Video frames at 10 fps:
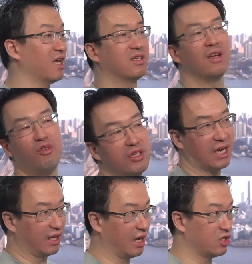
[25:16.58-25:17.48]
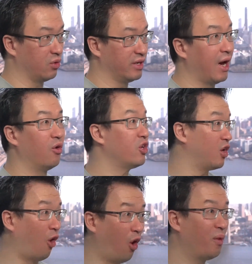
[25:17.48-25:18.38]
if you delegate to it. Now, you can
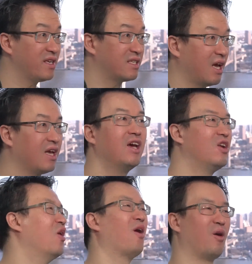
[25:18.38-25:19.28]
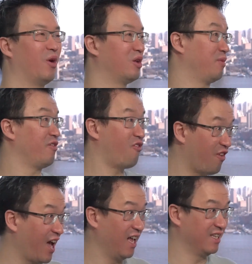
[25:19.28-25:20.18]
always say, no, I want to be
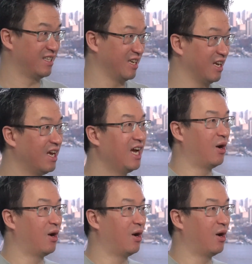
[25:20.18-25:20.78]
fancy.